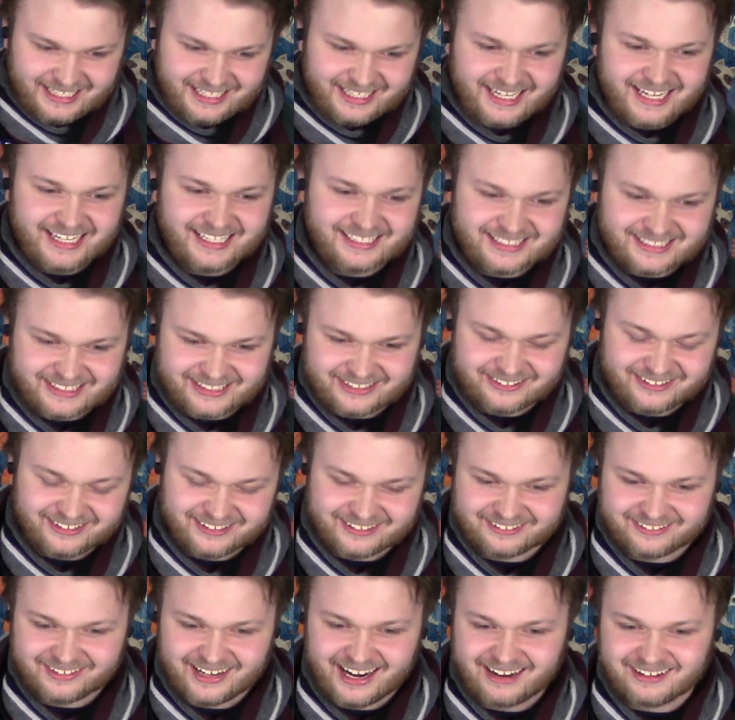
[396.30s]
like, kids
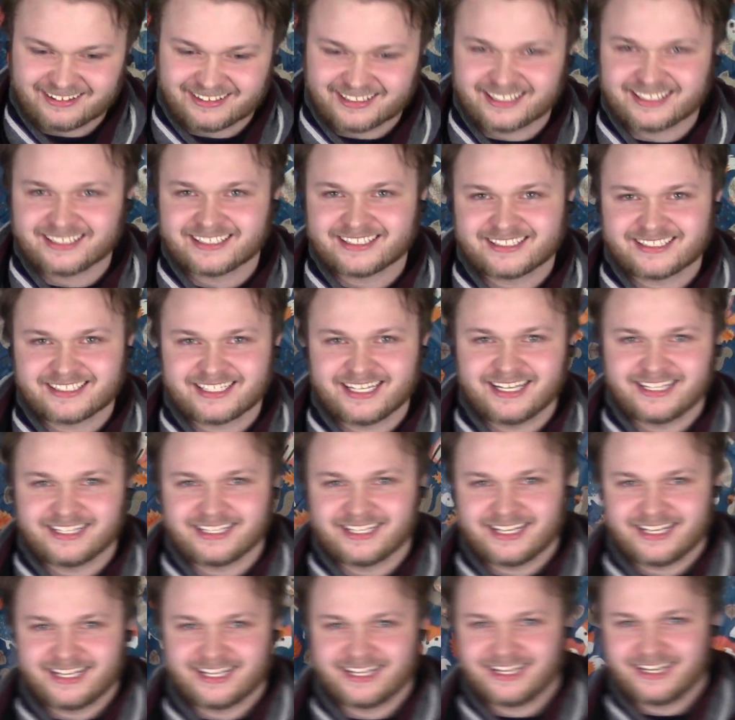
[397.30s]
circled around us,
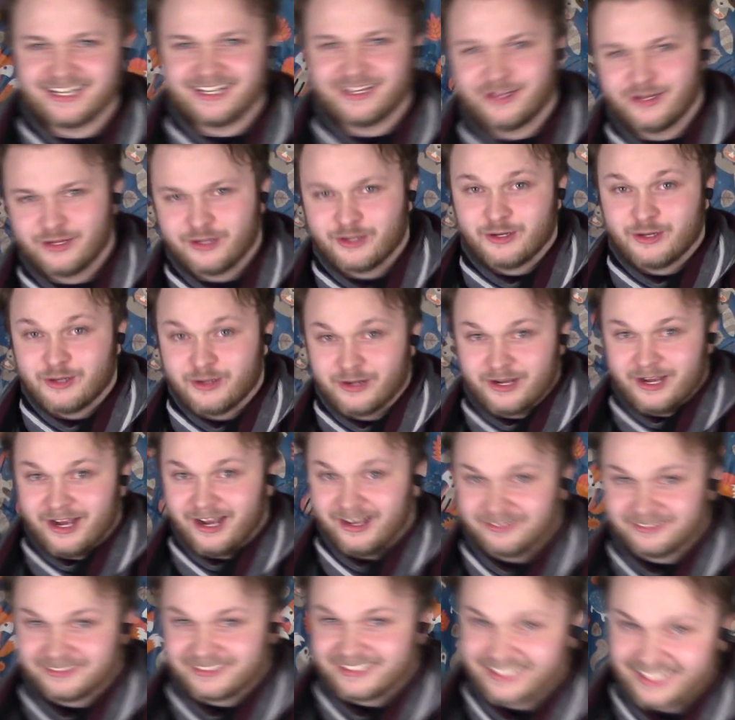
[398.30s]
and then
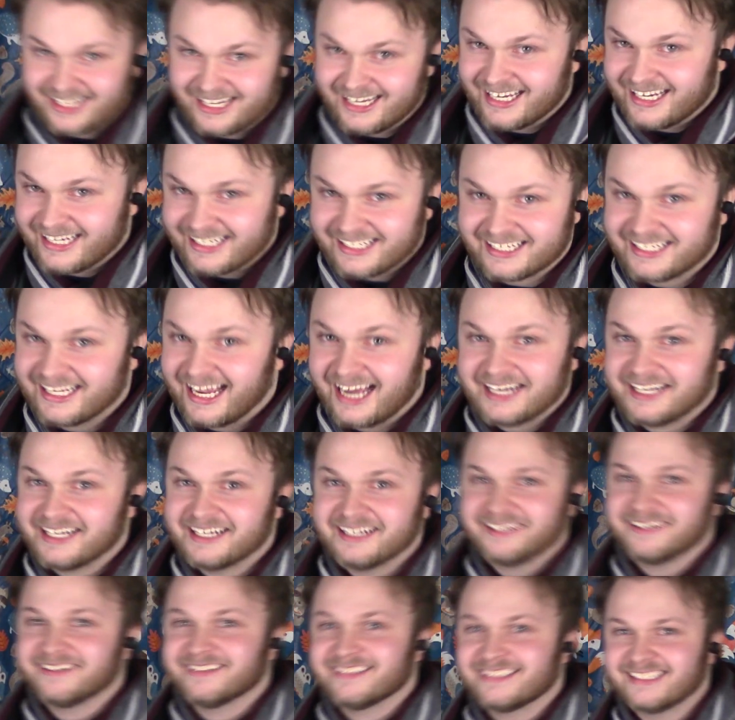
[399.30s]
I
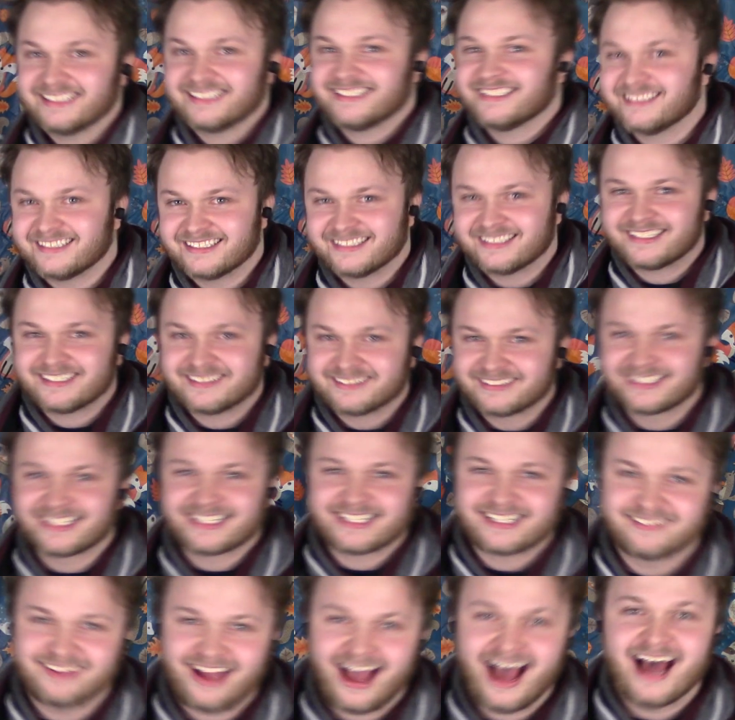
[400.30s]
didn't know what to do. It was
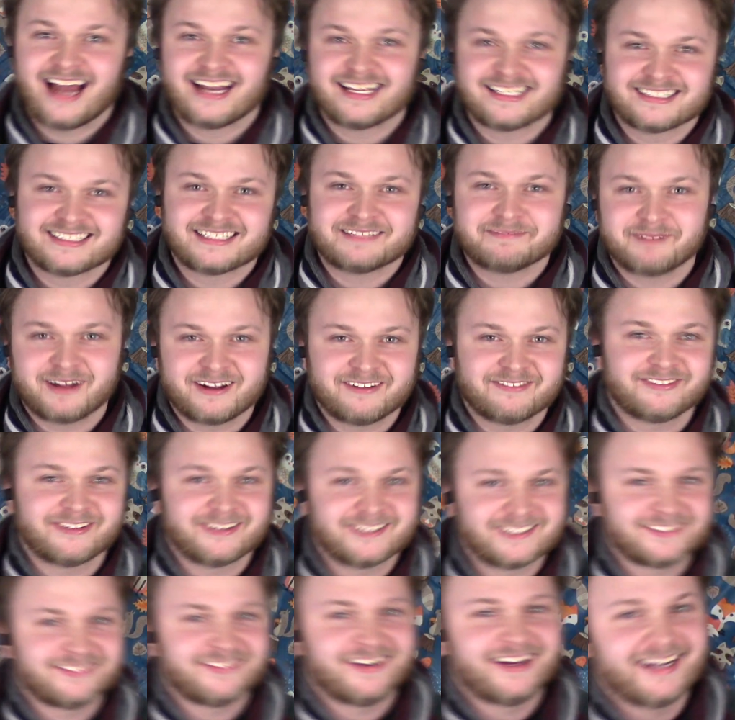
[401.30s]
like, honestly, my
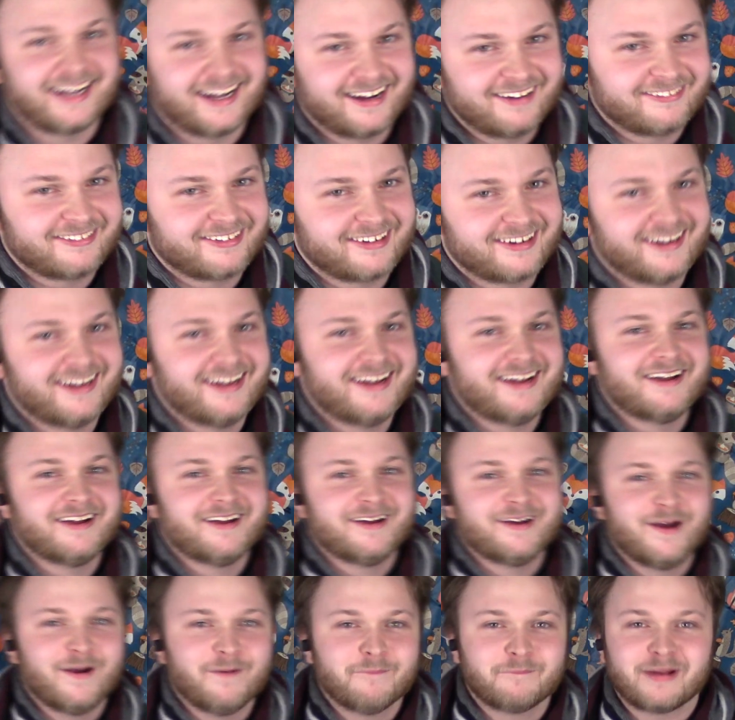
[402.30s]
first fight ever.
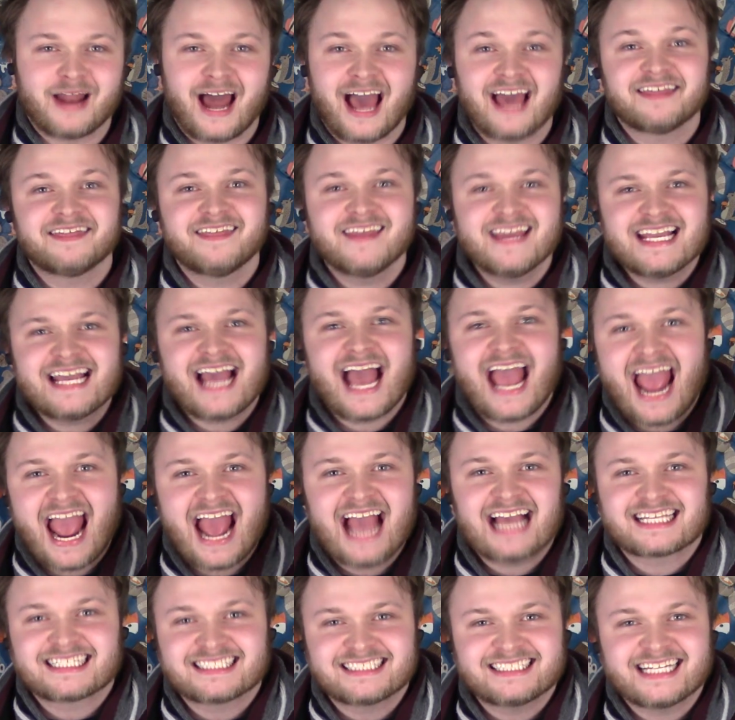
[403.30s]
But I think
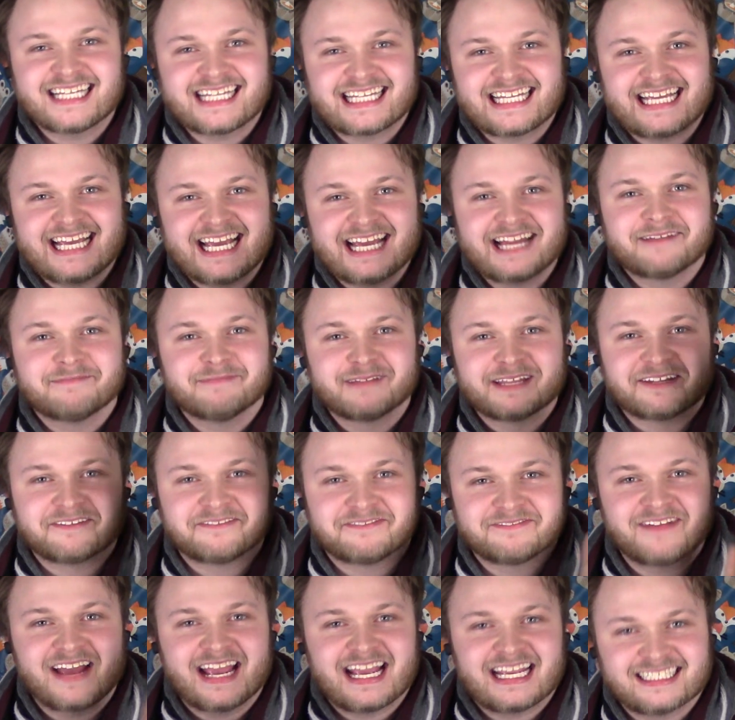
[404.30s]
I accidentally hit him in the
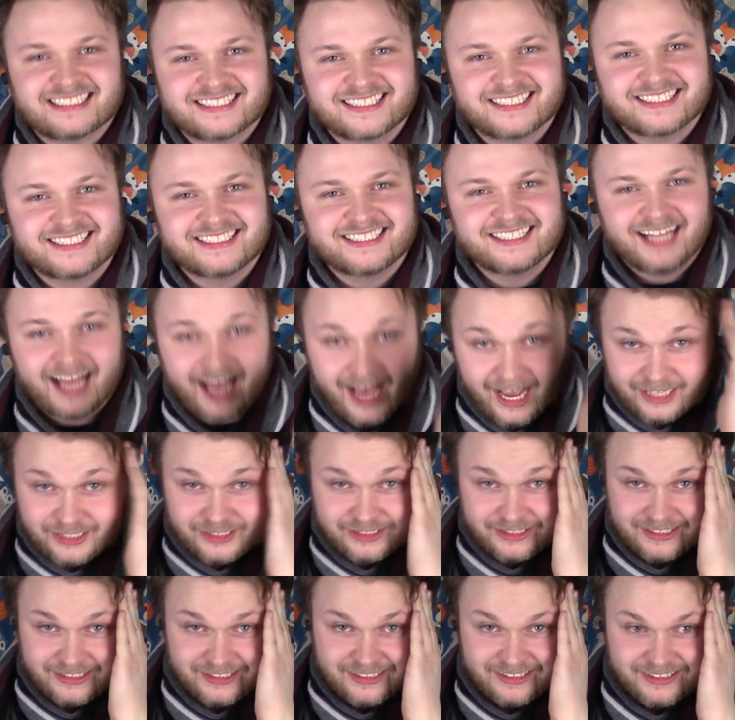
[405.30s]
face. I
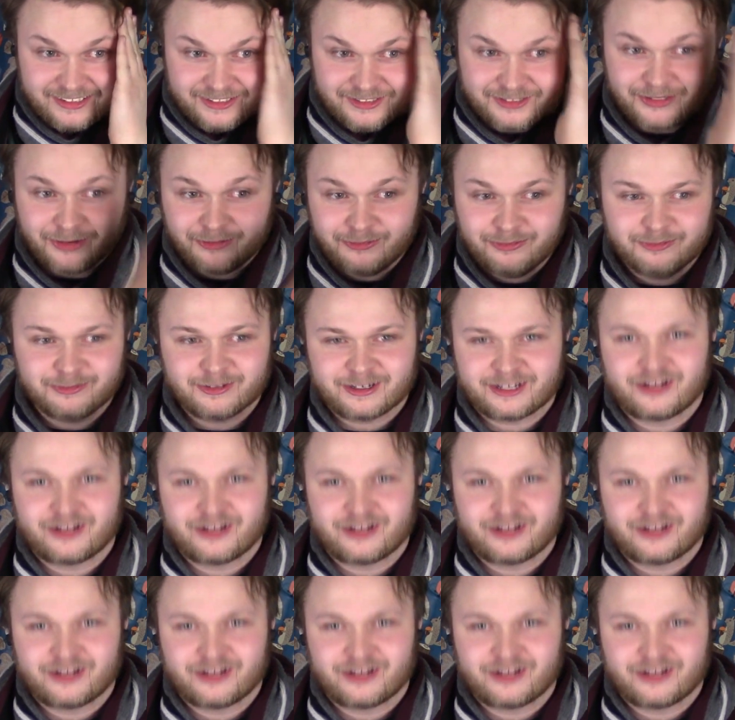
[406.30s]
don't